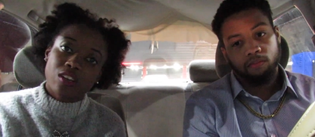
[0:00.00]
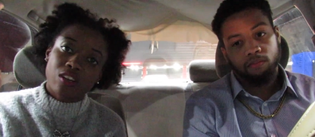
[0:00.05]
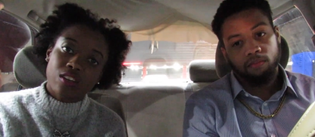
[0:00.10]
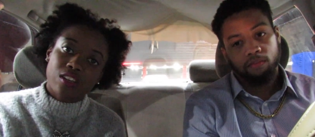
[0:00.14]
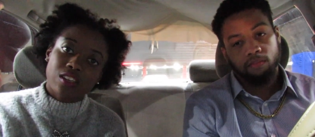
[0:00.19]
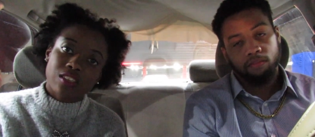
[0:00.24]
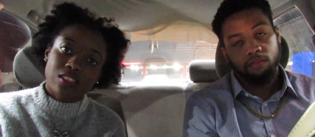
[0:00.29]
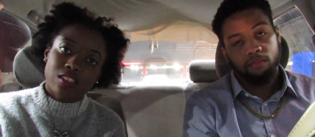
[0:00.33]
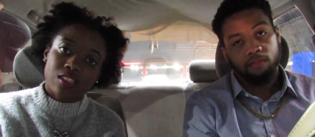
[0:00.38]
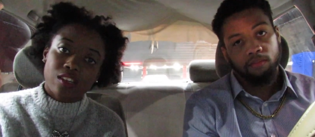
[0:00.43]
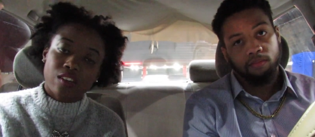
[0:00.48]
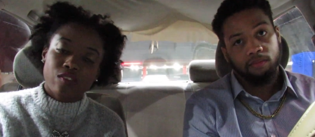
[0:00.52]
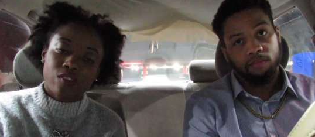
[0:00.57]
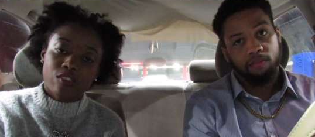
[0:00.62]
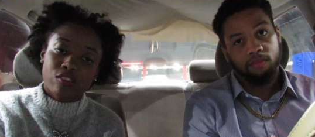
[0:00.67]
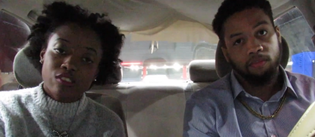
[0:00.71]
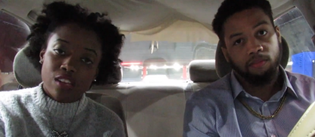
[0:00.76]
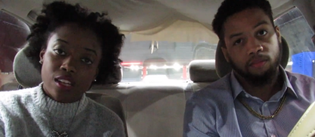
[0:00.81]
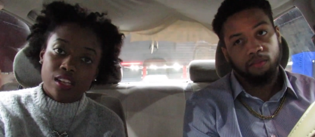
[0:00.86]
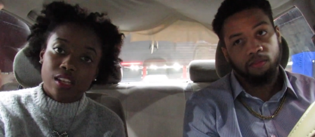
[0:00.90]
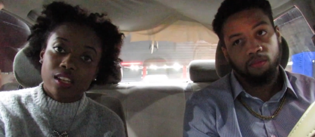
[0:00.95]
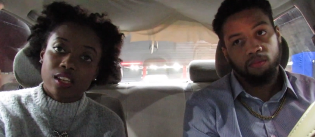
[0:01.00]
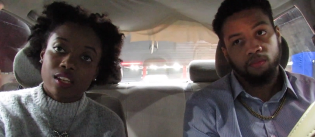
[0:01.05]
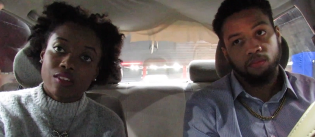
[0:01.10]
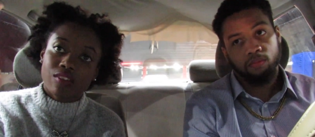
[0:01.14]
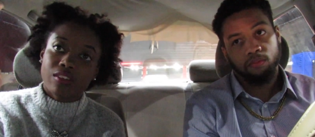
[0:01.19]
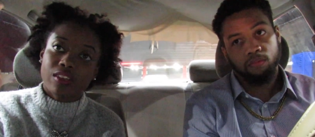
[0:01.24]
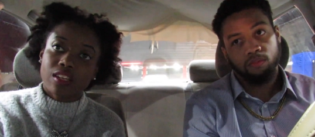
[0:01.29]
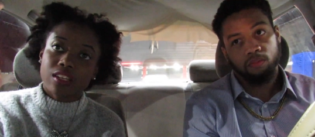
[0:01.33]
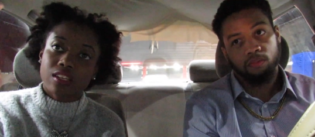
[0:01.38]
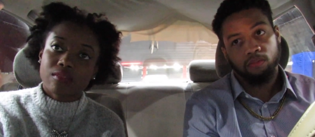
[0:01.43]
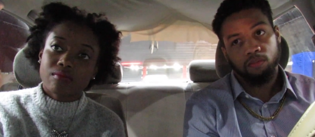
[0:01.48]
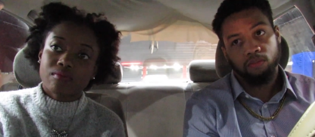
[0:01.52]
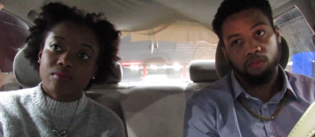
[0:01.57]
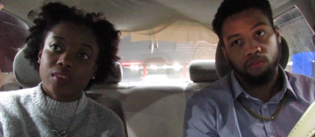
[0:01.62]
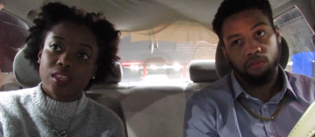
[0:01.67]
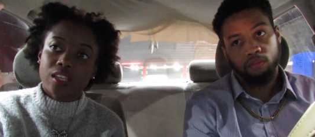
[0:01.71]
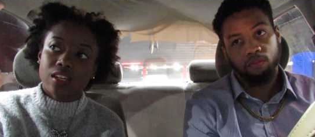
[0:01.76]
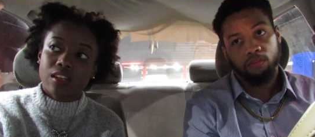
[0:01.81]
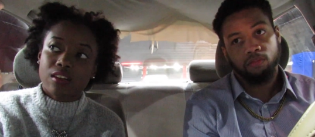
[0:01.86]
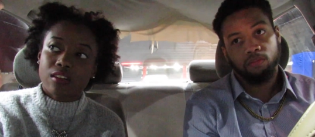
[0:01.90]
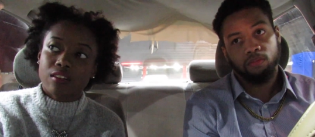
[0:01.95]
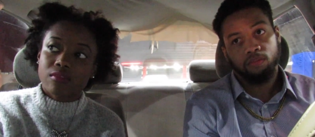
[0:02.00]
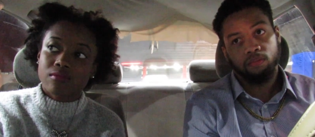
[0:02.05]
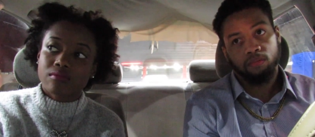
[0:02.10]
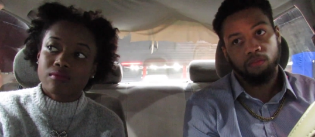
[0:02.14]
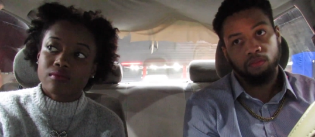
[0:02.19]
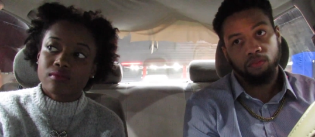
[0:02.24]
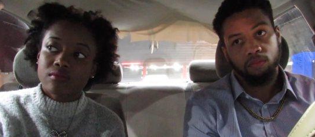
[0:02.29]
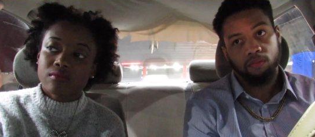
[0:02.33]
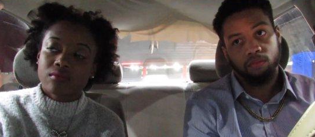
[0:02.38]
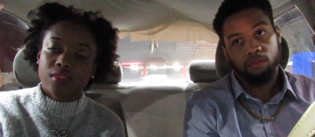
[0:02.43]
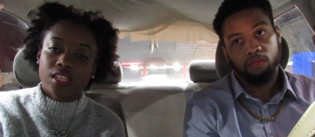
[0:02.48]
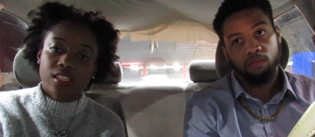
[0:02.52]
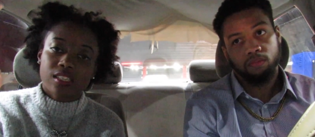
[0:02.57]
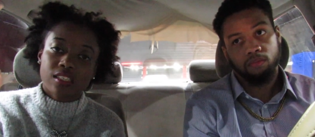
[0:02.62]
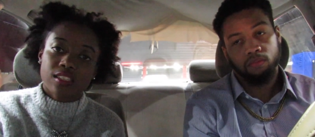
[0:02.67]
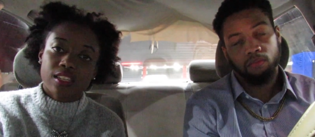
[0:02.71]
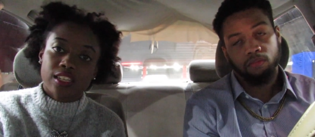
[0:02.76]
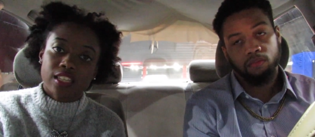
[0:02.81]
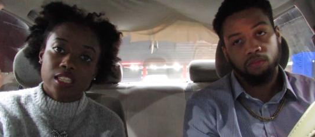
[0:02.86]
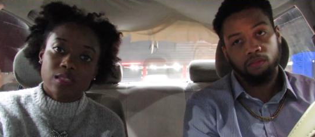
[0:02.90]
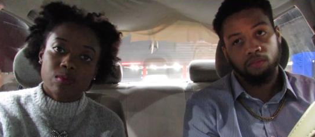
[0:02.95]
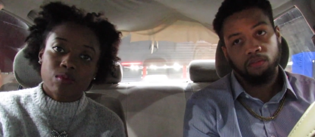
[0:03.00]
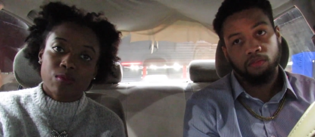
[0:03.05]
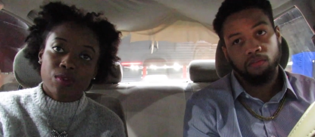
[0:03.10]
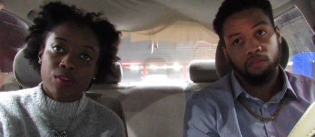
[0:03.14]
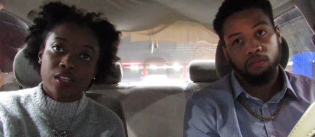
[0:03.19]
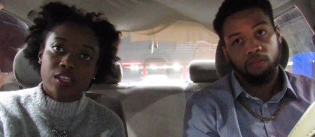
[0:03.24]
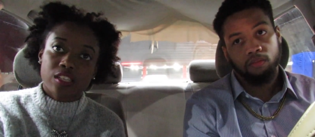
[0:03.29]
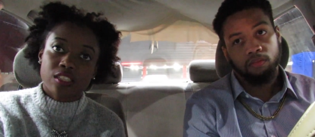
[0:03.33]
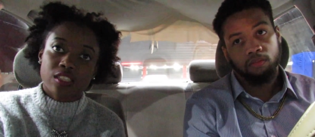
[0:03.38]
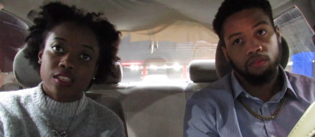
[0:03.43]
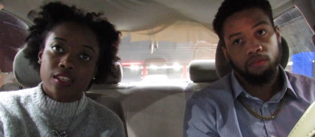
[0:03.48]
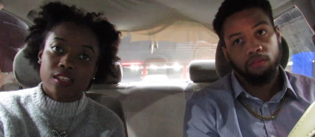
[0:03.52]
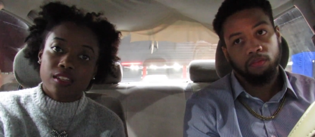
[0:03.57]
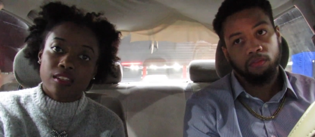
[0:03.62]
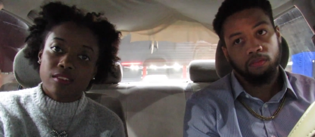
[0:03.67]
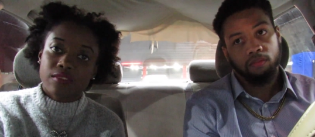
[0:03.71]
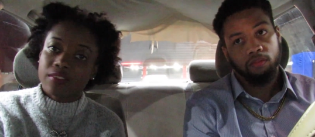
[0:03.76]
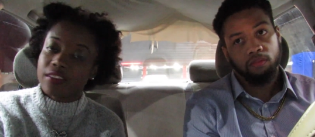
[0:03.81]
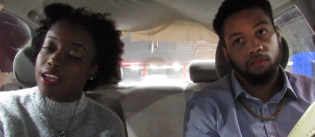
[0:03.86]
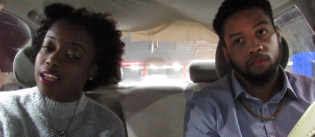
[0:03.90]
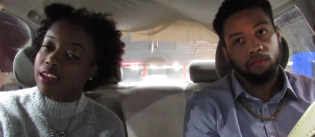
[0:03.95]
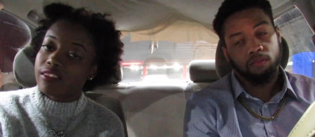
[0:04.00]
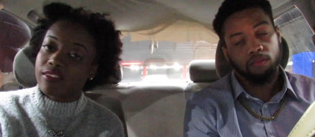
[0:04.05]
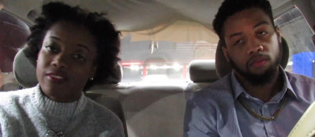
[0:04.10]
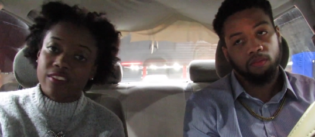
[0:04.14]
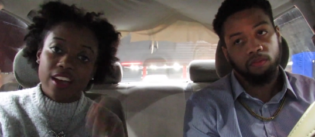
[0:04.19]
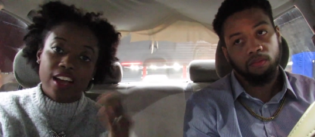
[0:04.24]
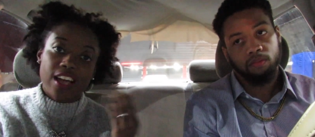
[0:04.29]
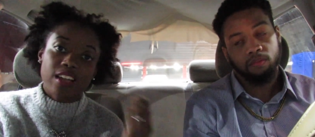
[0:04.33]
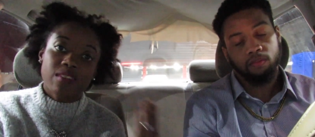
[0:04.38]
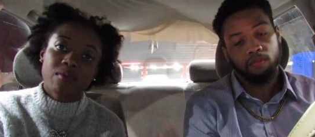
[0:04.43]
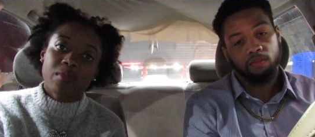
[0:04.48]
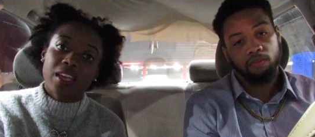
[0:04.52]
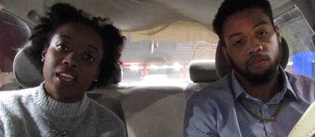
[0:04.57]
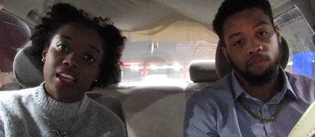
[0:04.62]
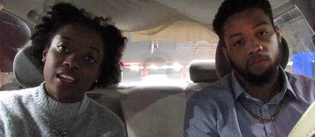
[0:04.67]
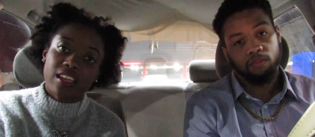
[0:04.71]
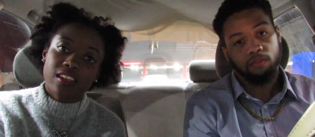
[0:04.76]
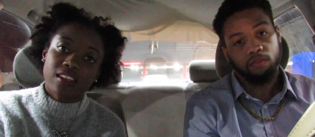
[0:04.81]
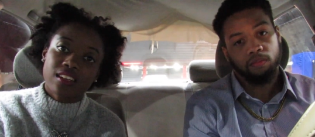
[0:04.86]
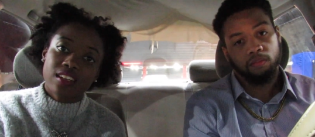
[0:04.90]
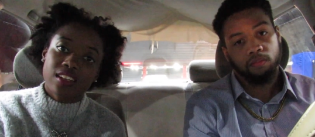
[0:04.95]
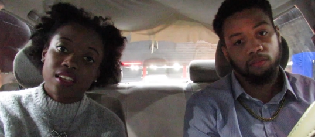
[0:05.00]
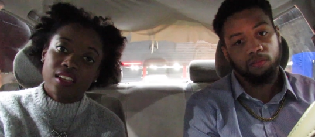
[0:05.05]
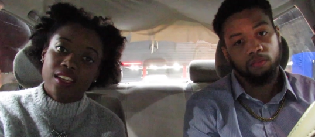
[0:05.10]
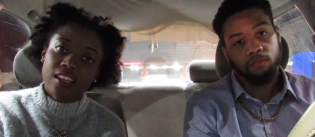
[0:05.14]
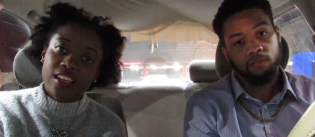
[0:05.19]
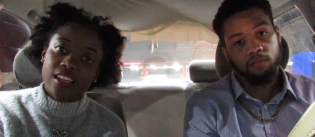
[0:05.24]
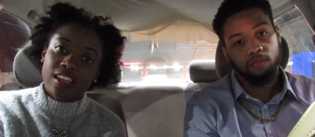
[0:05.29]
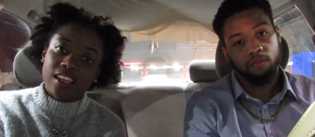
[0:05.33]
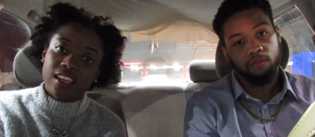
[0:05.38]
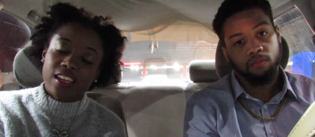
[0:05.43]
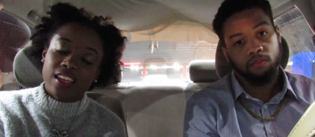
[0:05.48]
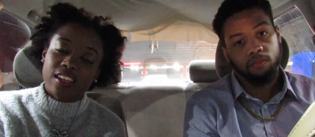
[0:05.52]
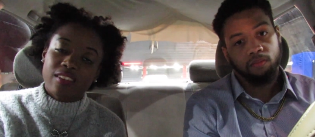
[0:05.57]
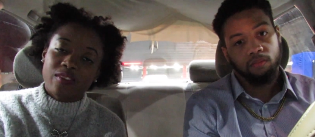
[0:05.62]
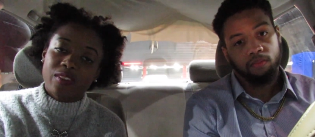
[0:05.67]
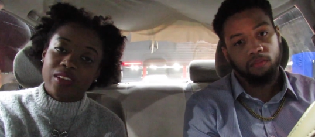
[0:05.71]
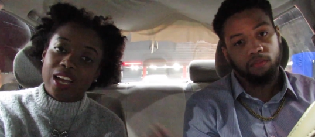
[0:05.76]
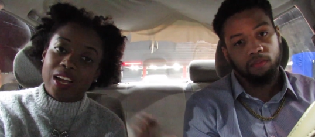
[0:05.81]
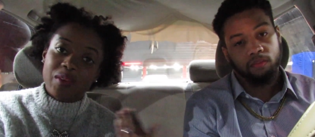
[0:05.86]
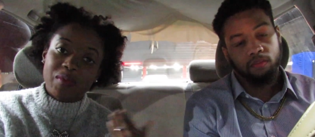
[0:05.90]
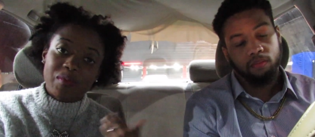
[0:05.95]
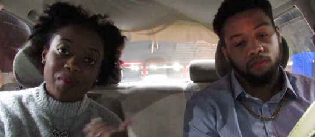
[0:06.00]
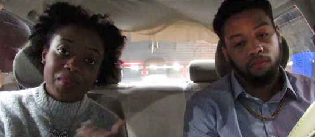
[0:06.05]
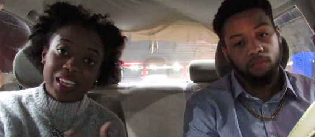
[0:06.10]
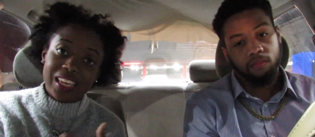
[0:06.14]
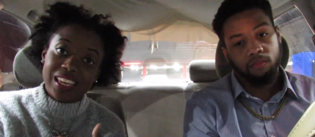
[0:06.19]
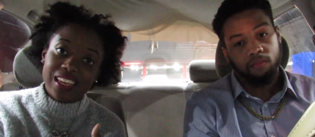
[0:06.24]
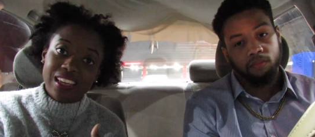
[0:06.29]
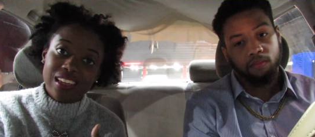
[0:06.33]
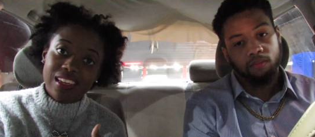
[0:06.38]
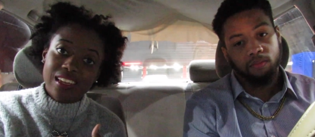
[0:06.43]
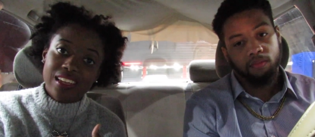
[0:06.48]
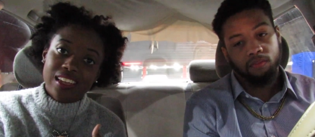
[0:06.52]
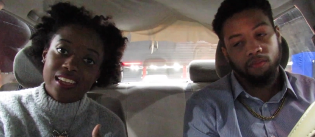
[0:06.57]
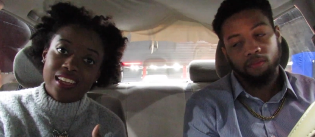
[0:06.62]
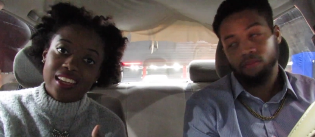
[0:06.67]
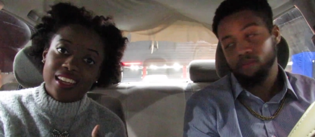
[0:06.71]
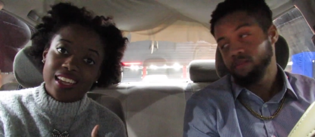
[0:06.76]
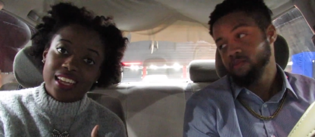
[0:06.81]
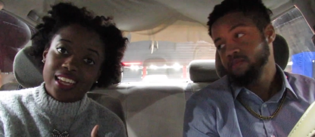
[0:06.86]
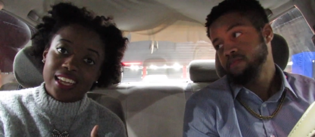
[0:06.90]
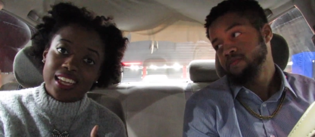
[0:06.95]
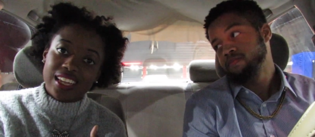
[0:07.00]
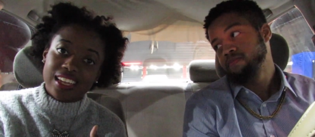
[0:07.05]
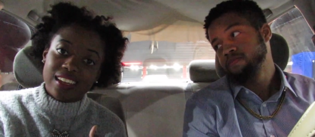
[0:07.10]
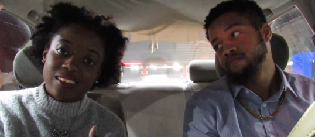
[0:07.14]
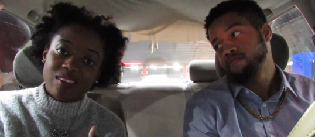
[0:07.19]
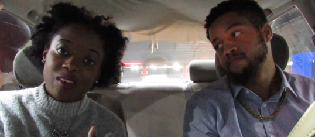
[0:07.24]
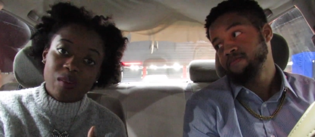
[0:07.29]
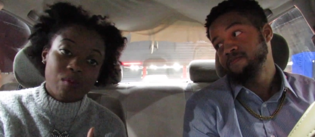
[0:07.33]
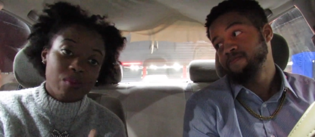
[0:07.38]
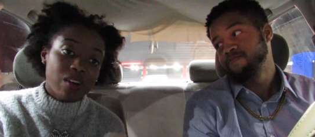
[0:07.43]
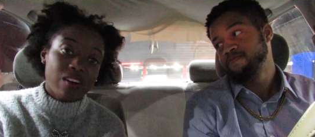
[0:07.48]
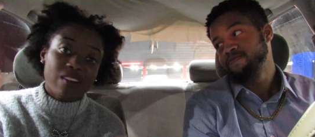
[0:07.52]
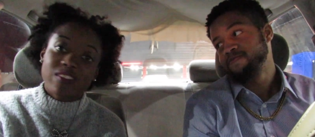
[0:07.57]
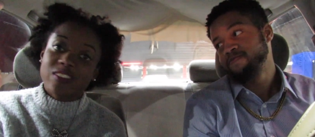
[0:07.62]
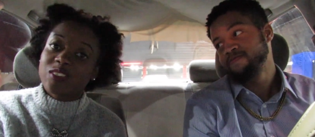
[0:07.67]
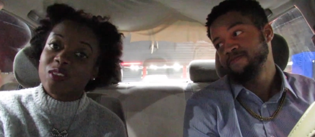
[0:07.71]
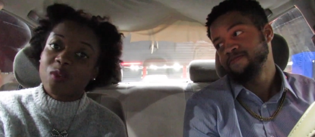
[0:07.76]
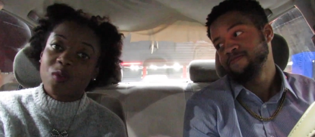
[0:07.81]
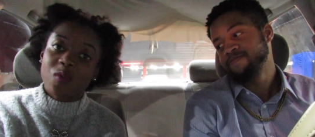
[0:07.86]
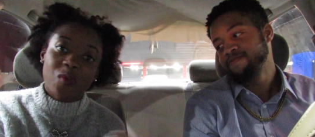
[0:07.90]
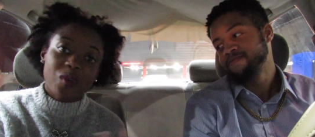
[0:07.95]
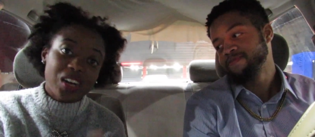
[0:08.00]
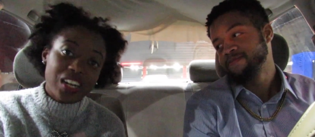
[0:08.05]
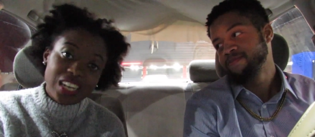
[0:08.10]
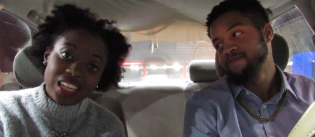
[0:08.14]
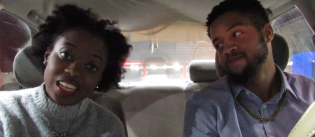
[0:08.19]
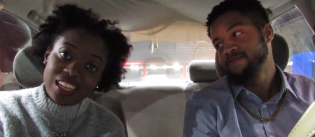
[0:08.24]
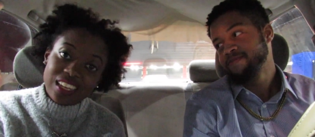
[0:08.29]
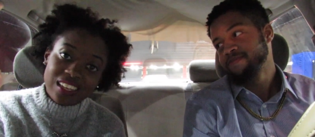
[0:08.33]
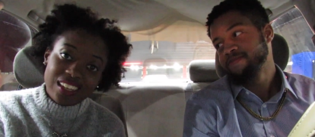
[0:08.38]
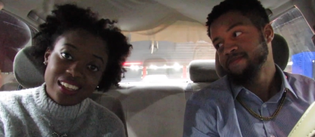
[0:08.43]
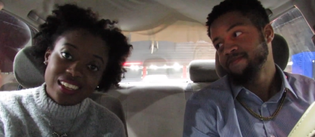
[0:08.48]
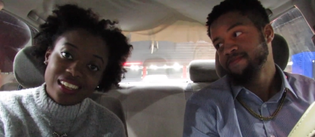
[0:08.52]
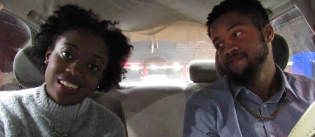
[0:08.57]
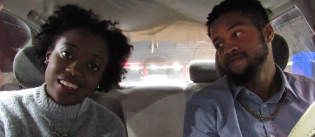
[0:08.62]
Speaker 1: do this. So if you try and do it, you know, this is inspiration. We got a fine man and we got me and we're mm. both twenty.